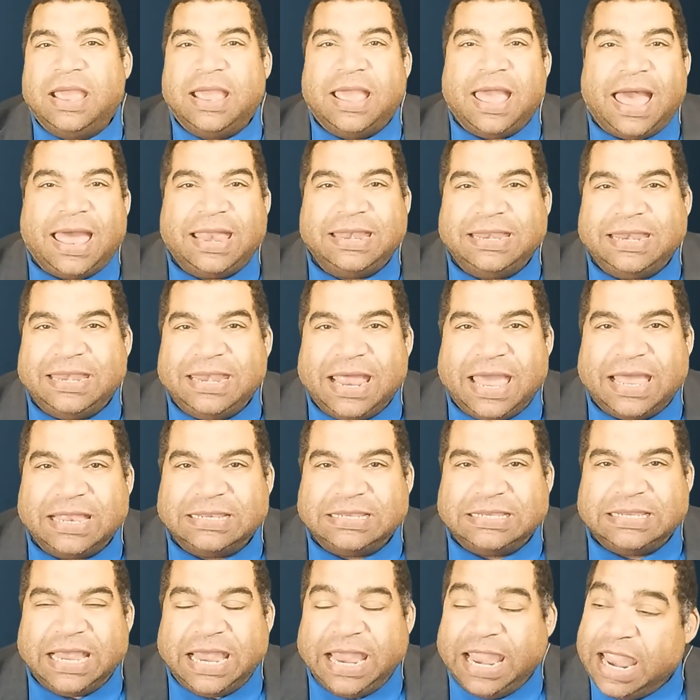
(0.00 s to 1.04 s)
God did
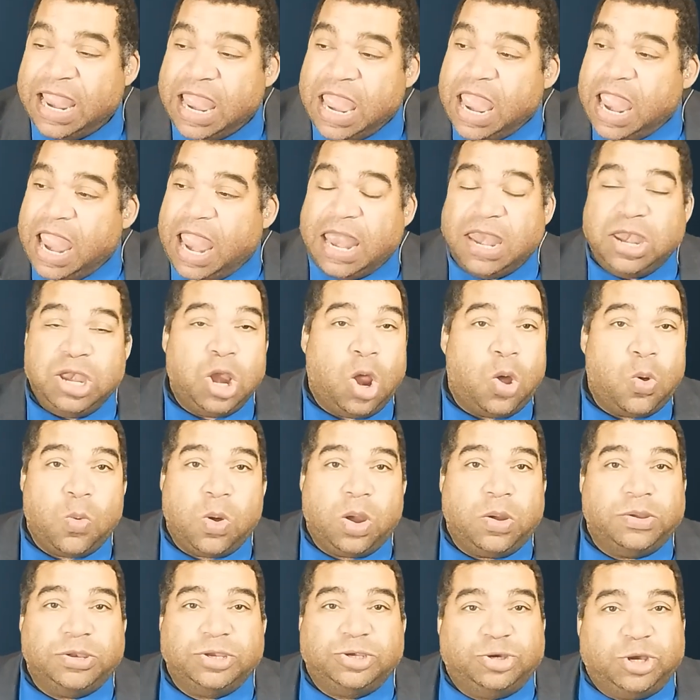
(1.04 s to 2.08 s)
not say, and
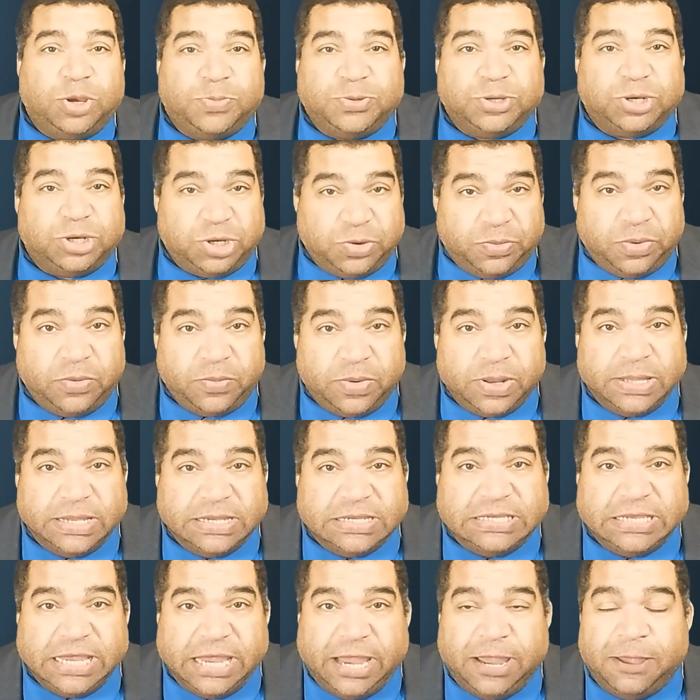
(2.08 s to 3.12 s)
nowhere in Scripture do we really
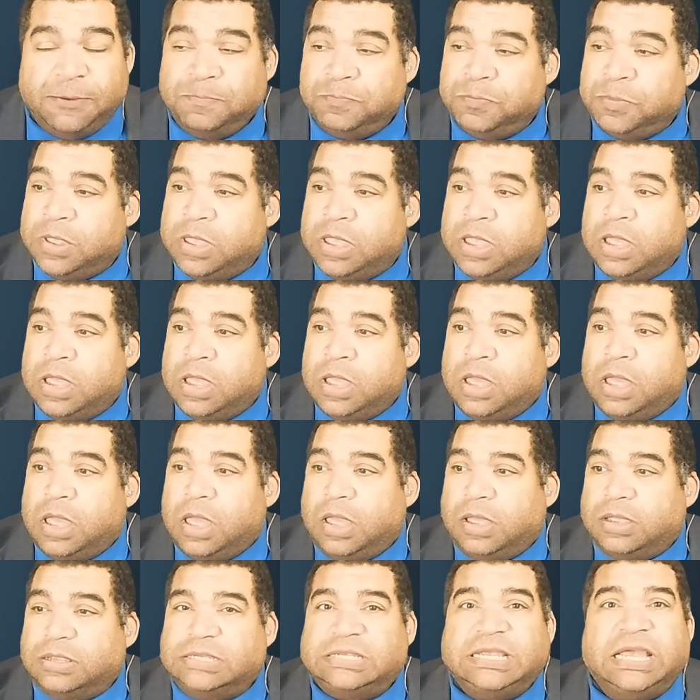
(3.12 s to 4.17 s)
see,
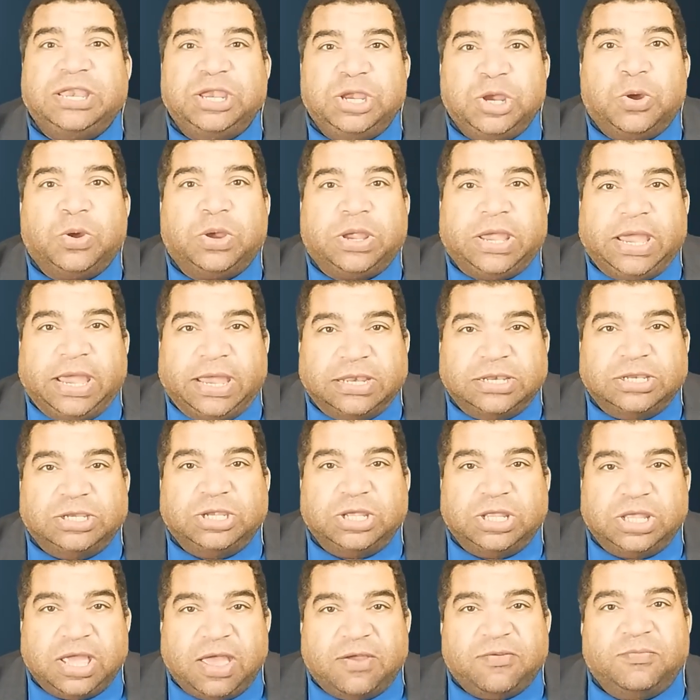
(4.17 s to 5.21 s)
send your kids
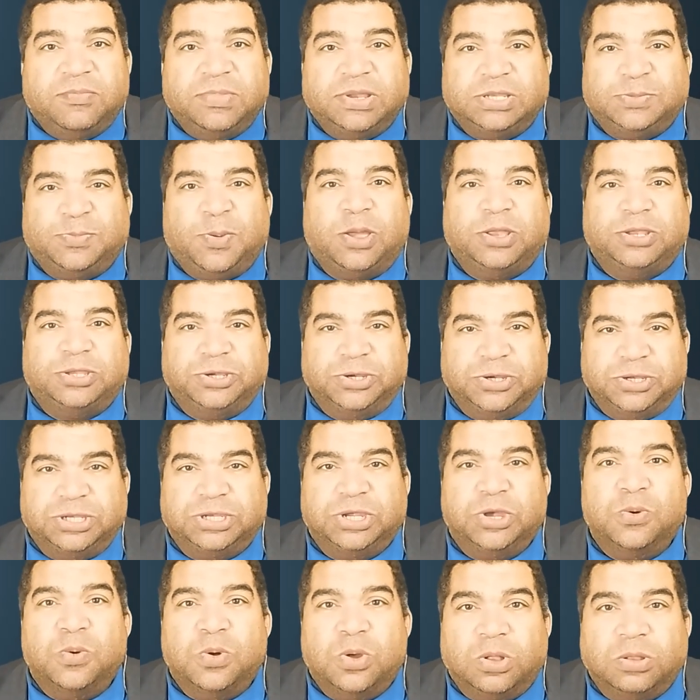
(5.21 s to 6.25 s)
to the government-sponsored
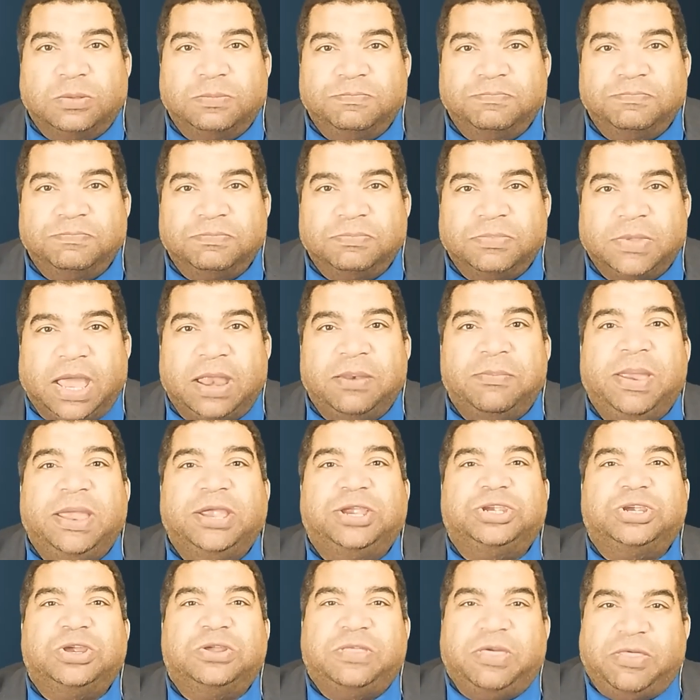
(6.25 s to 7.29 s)
school and
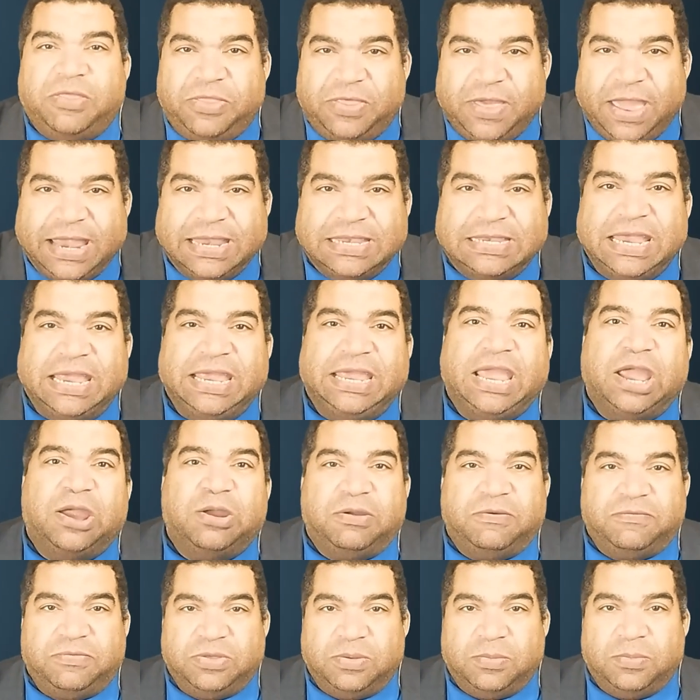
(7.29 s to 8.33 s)
make sure that they take
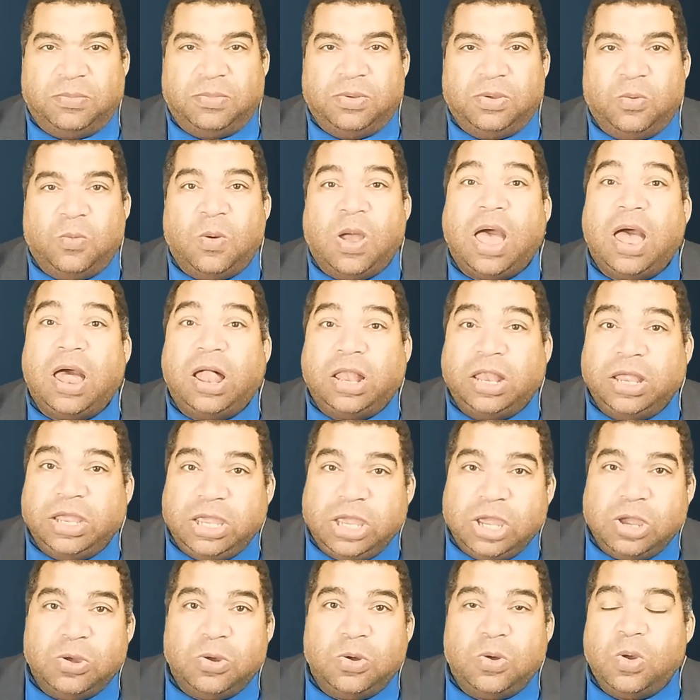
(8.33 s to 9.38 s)
care of them. While
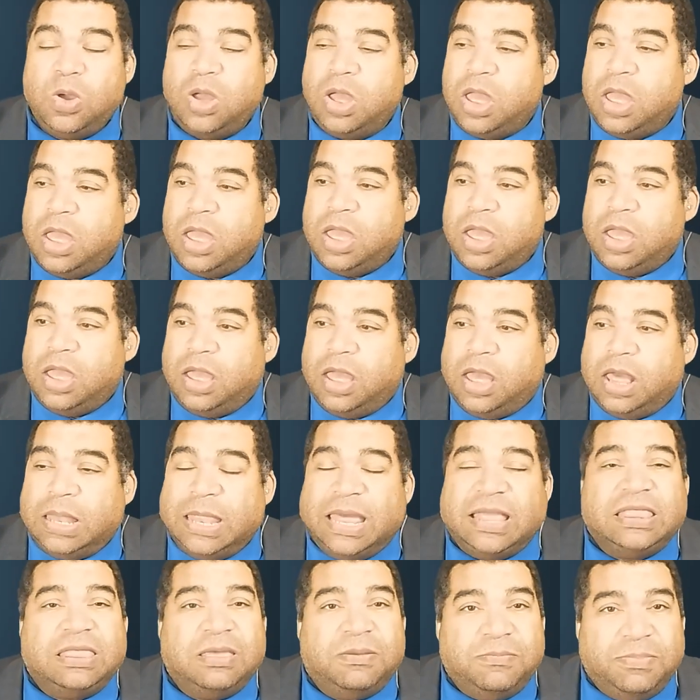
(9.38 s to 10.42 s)
you
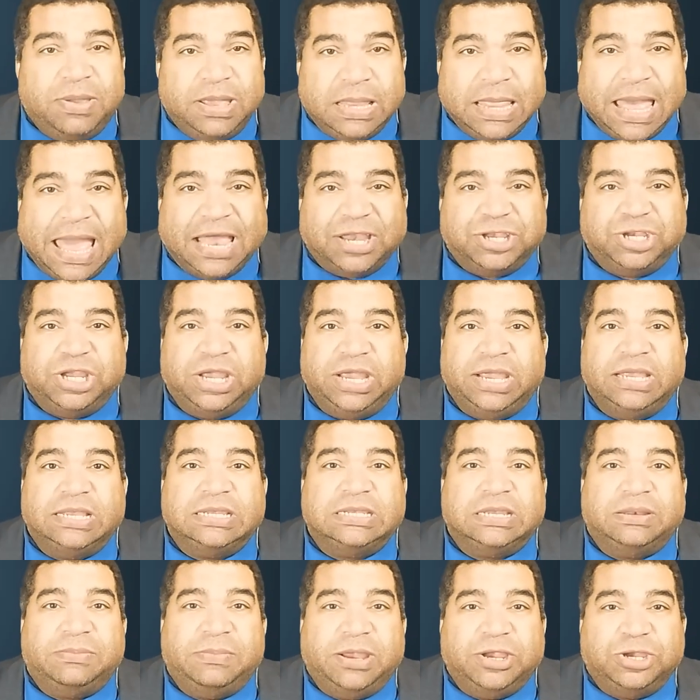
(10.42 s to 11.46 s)
let them be
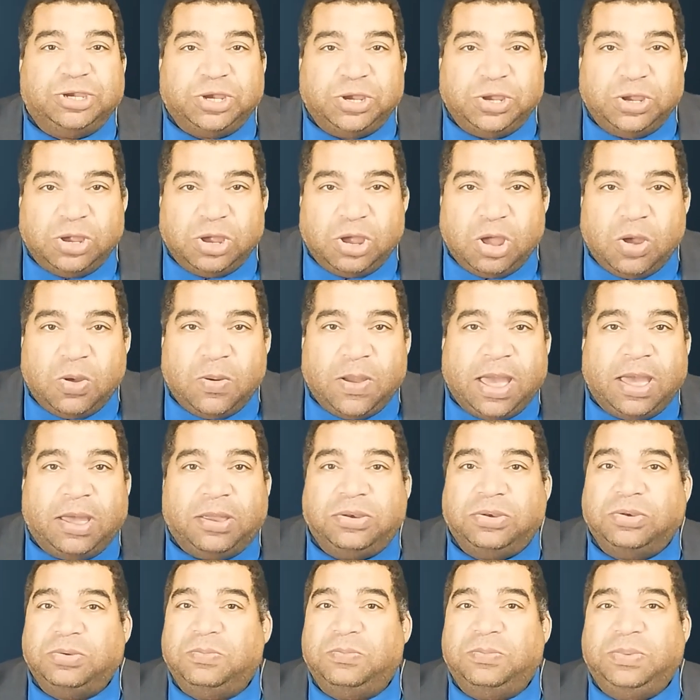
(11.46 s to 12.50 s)
latchkeys and make sure you go
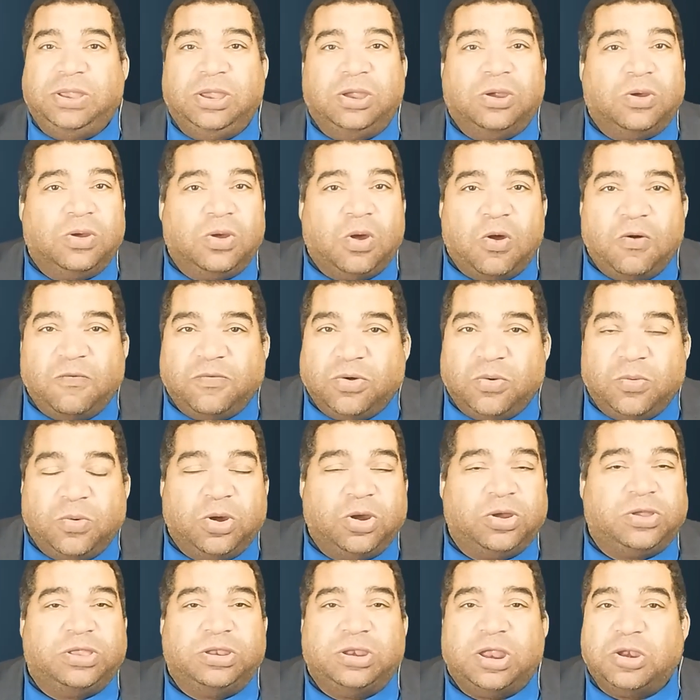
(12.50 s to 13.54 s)
out and be you're
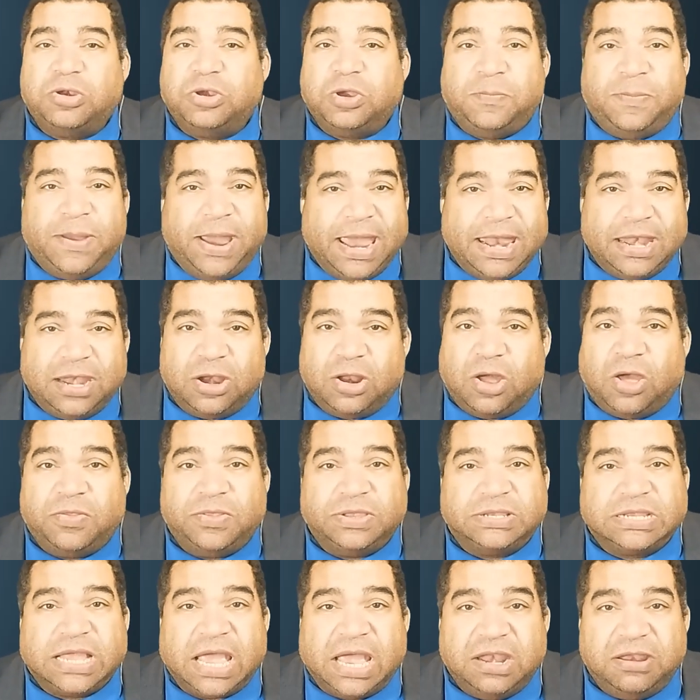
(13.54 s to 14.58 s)
overworked and underpaid and all
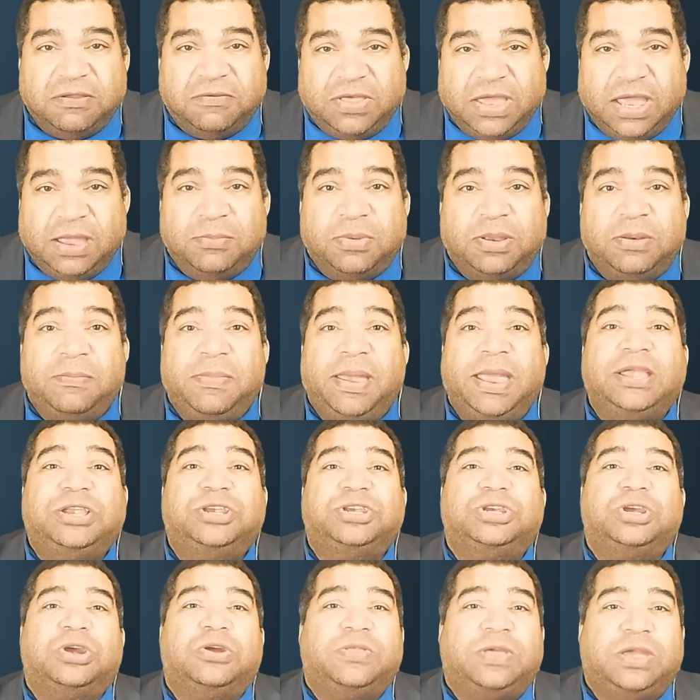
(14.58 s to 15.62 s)
this kind of thing, but make
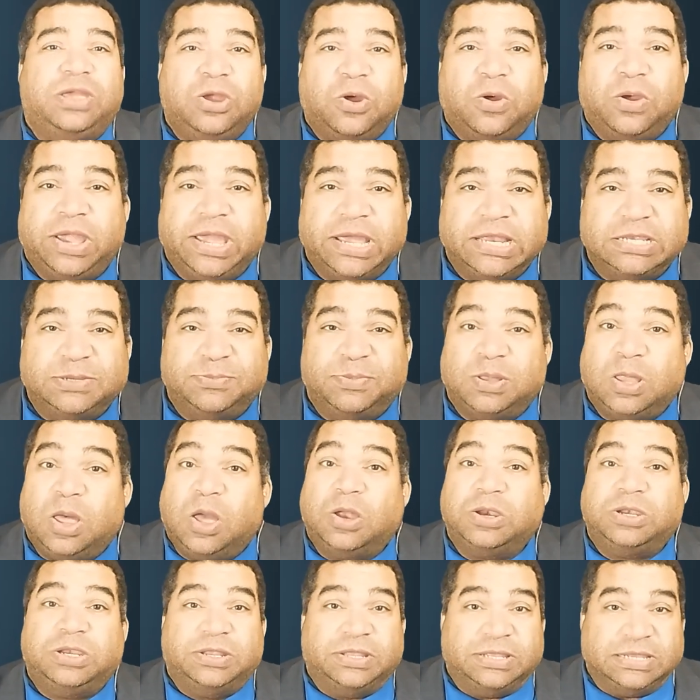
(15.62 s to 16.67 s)
sure that your kids
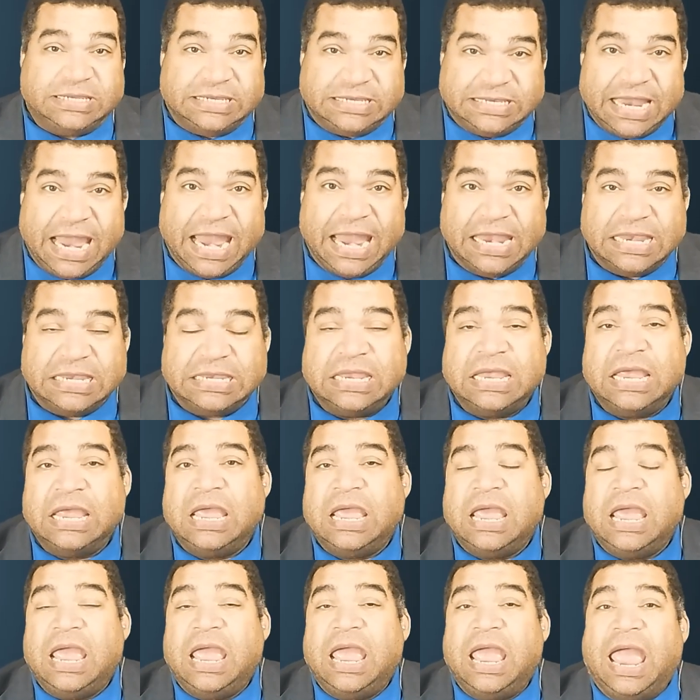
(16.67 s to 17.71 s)
belong to the state.